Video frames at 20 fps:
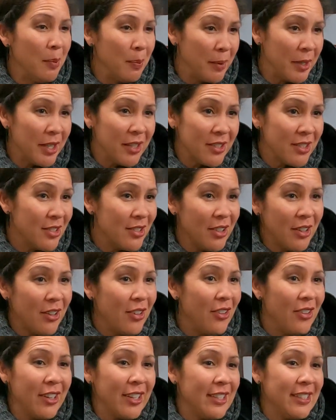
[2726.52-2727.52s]
But
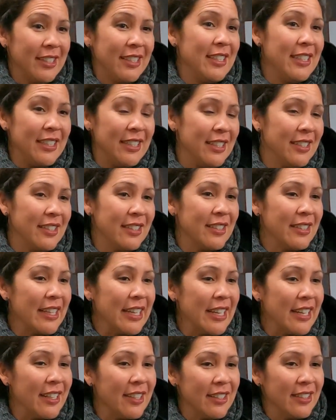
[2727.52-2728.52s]
also,
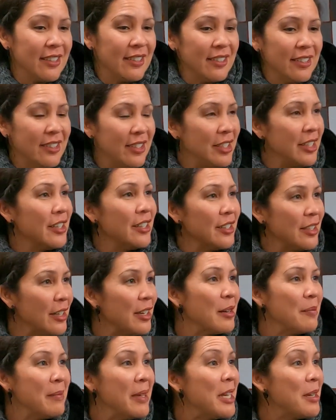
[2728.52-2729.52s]
like,
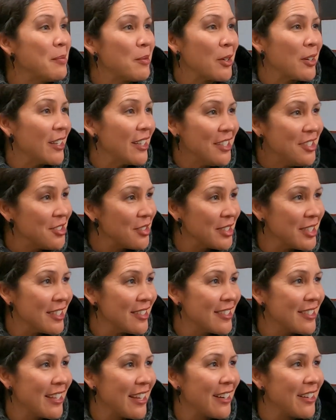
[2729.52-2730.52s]
there are many more
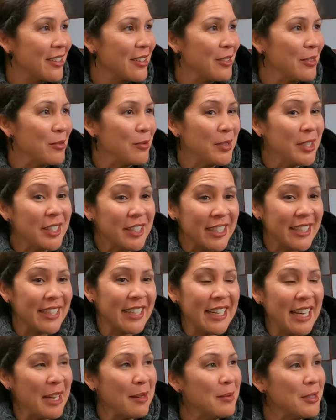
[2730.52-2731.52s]
countries that are willing
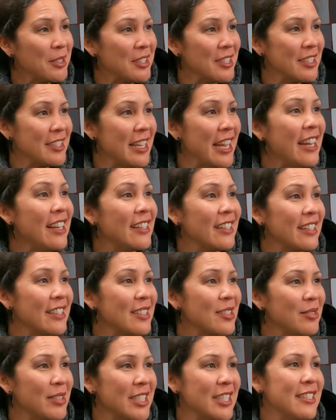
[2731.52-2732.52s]
and able to take
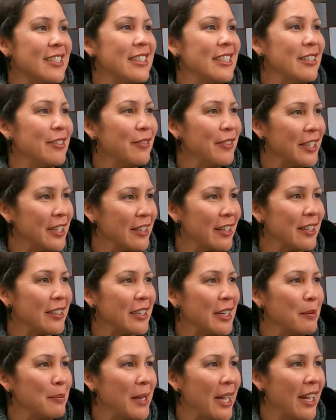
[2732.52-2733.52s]
us. We just need to figure out
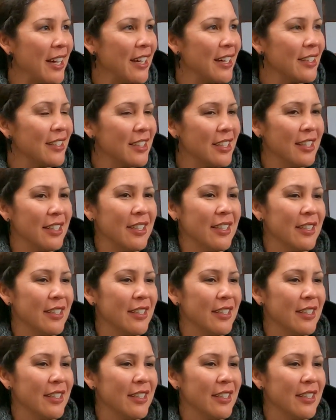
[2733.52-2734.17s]
that path.